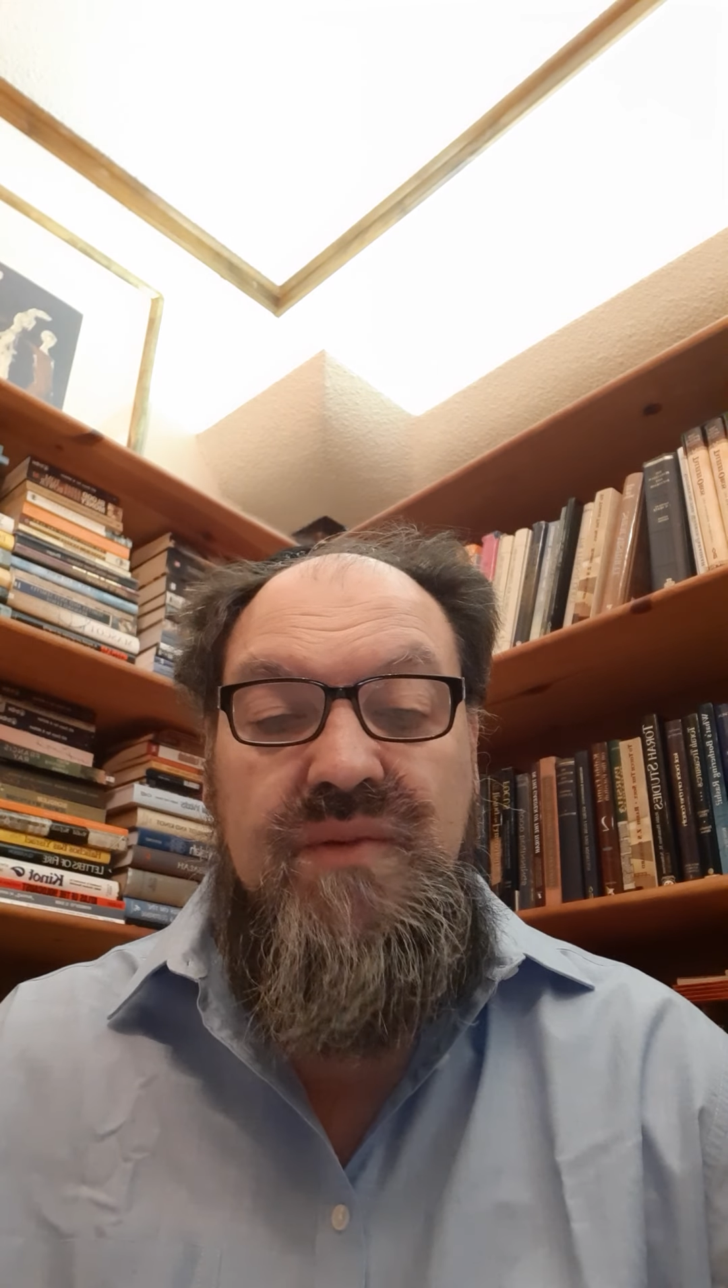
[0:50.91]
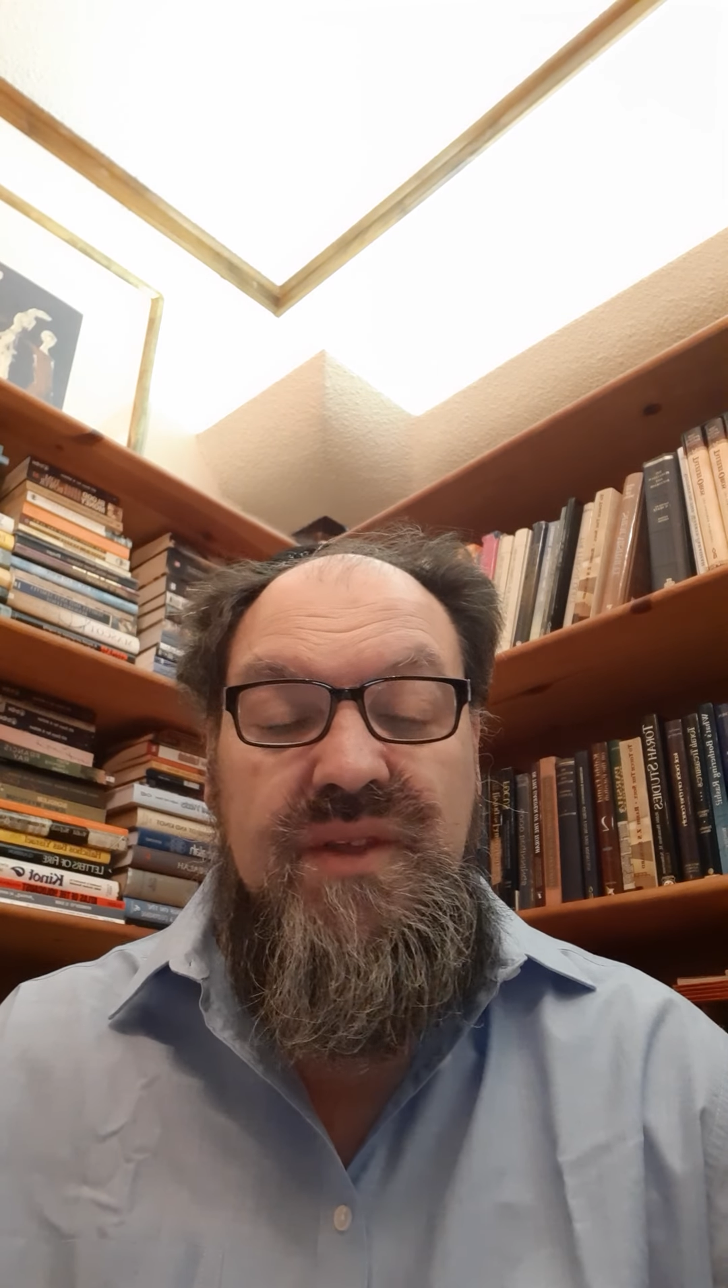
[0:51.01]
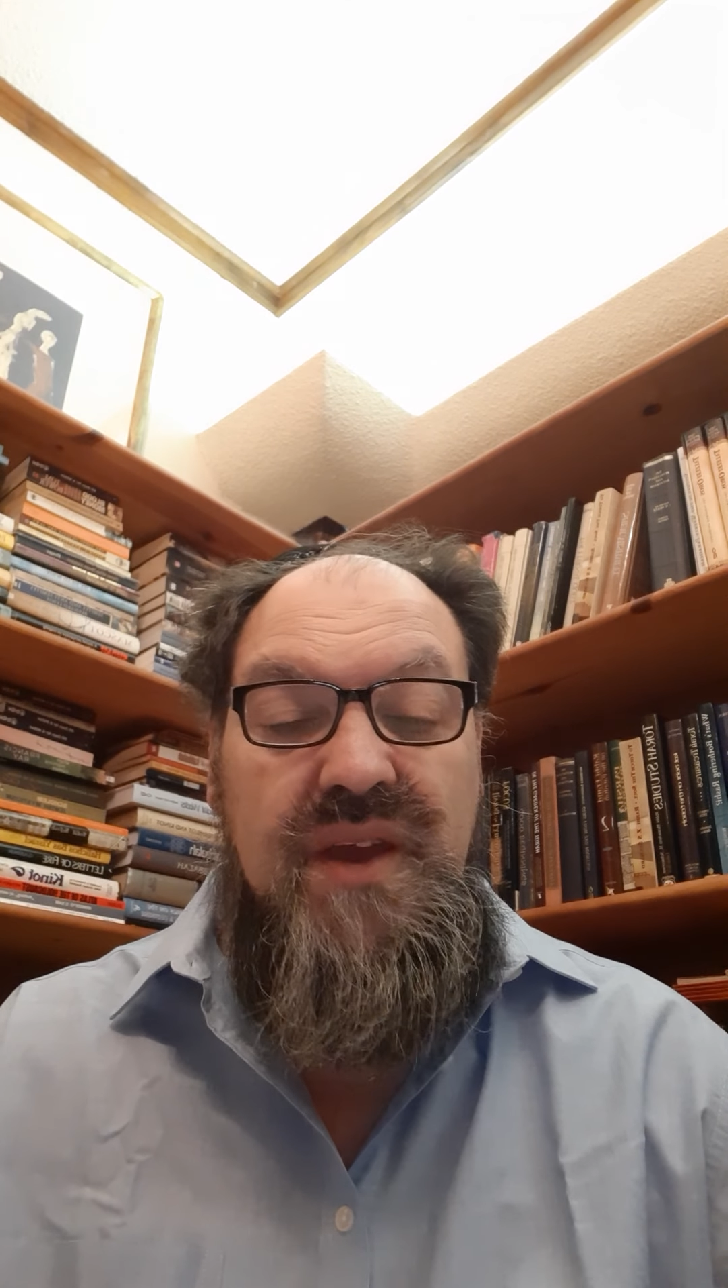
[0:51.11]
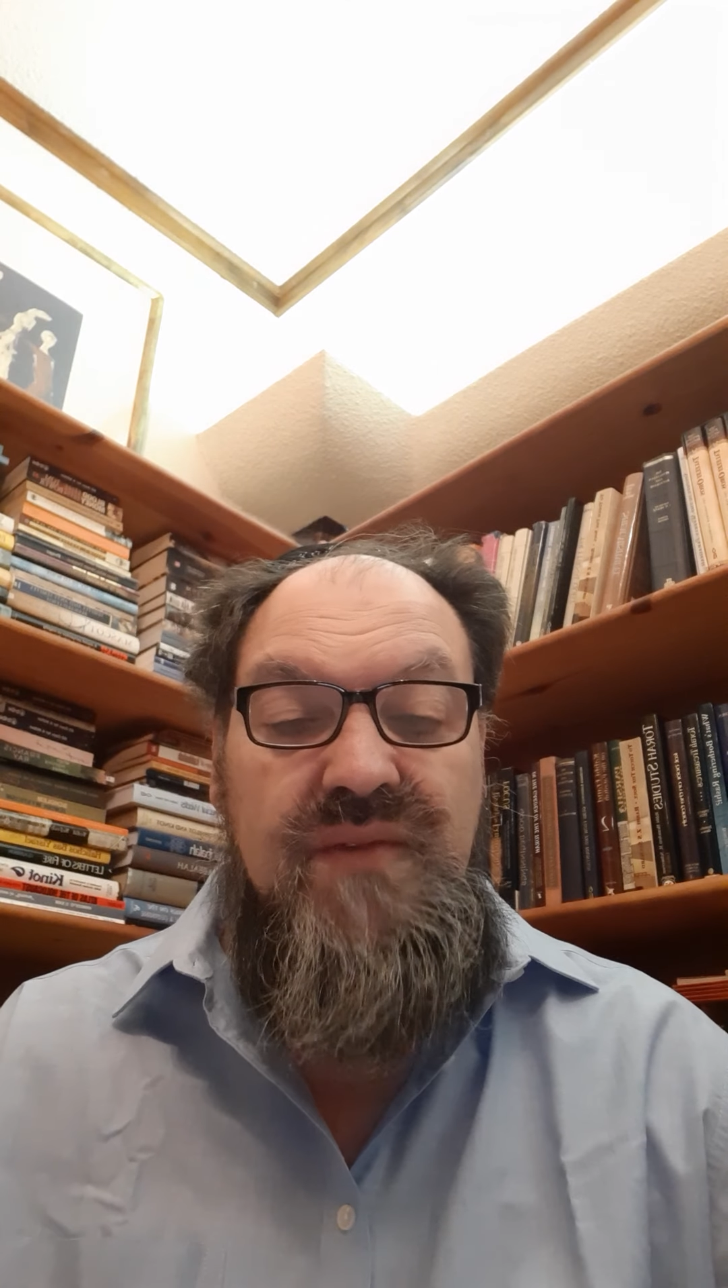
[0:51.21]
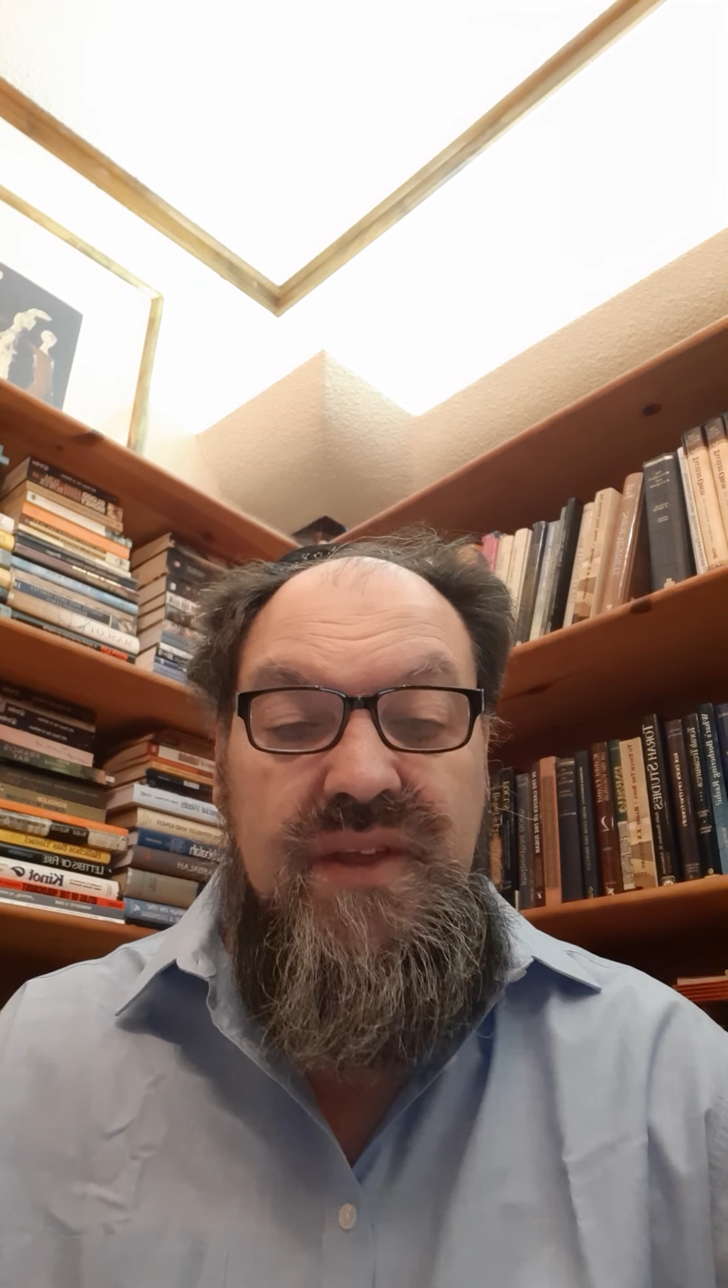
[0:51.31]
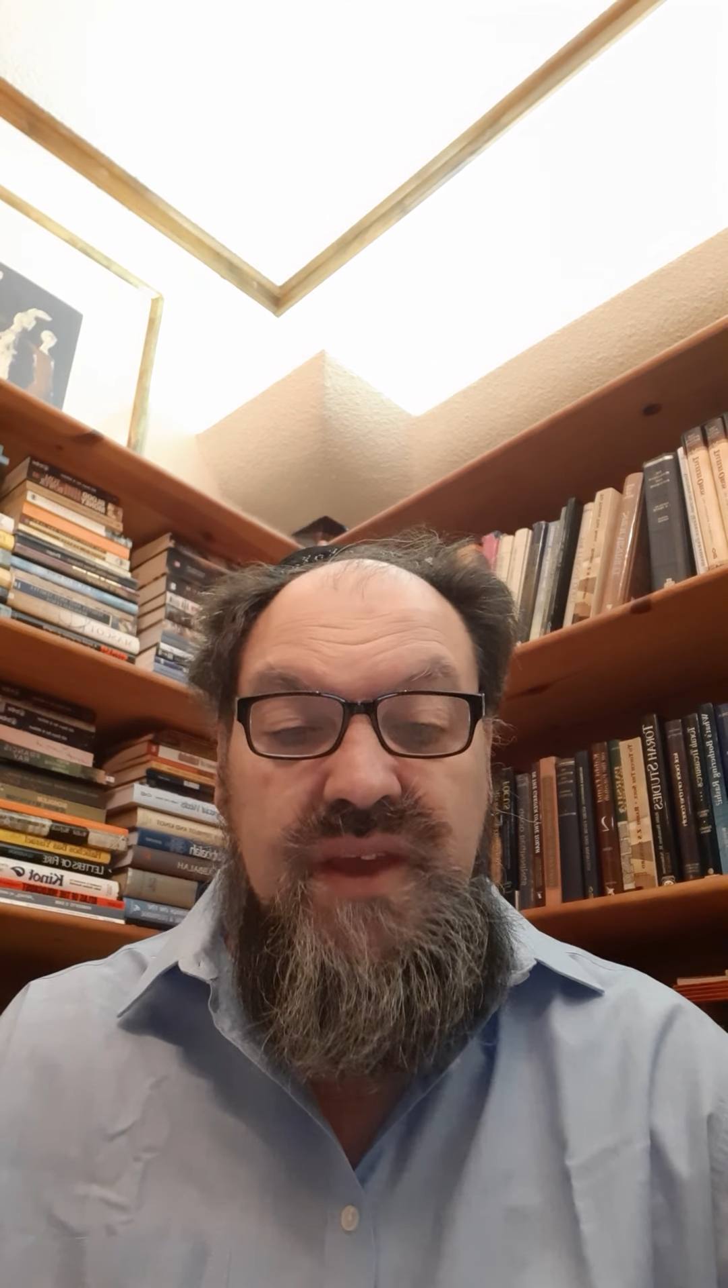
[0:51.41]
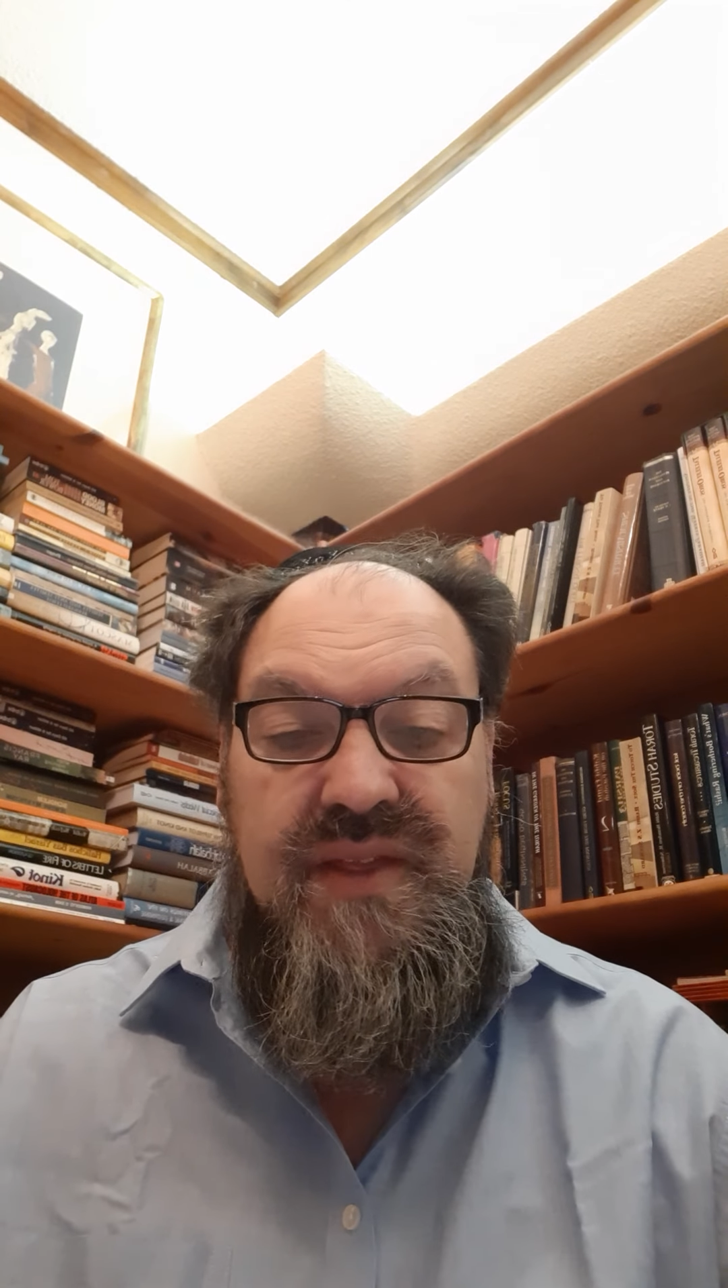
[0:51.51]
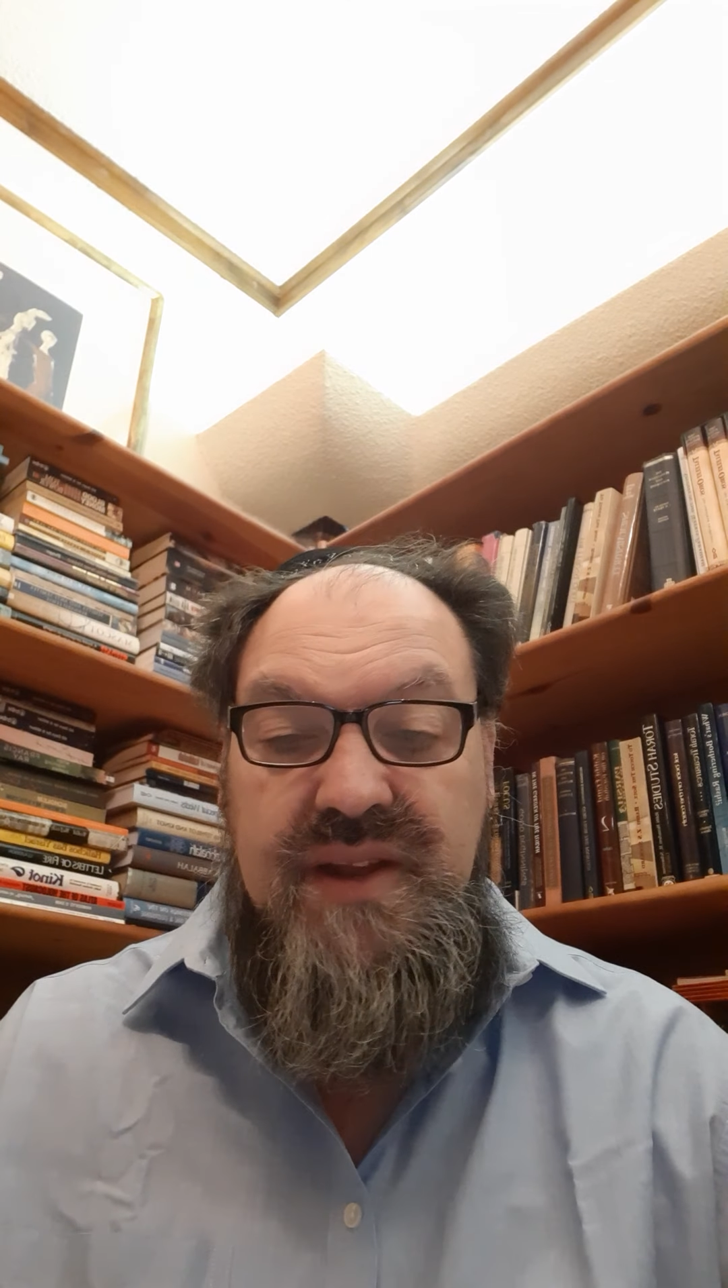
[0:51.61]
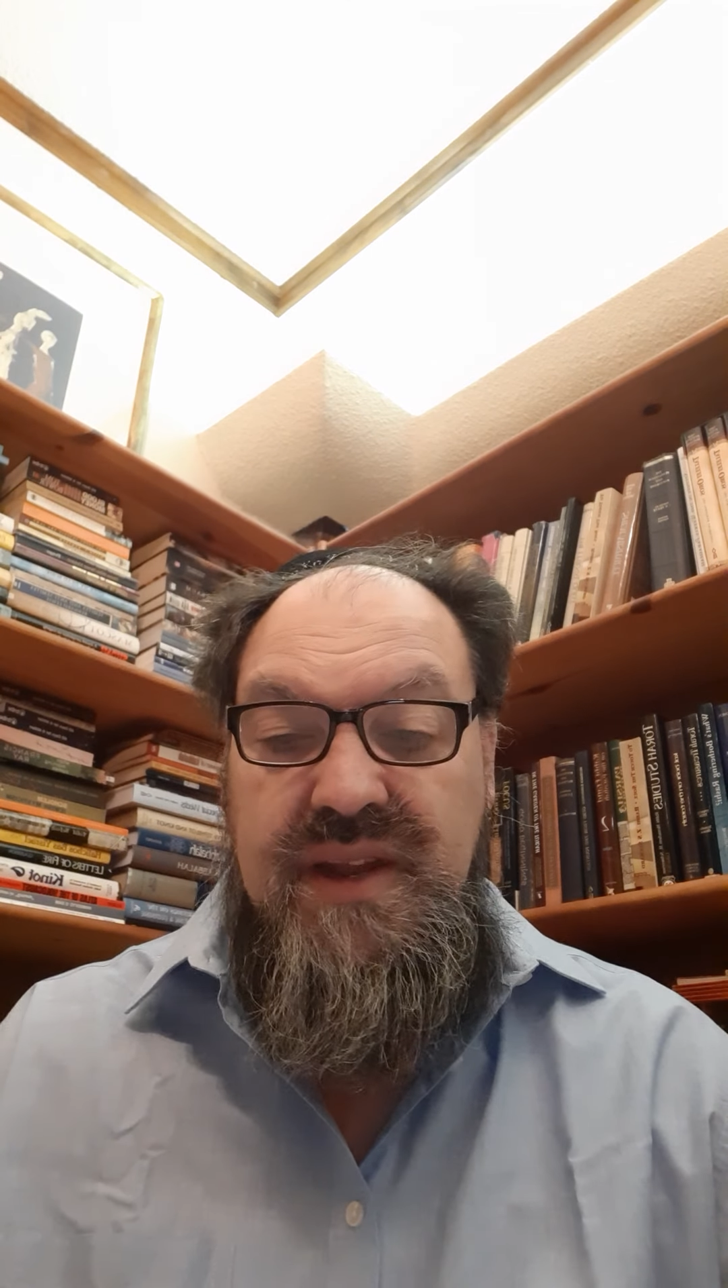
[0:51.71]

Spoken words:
with everything that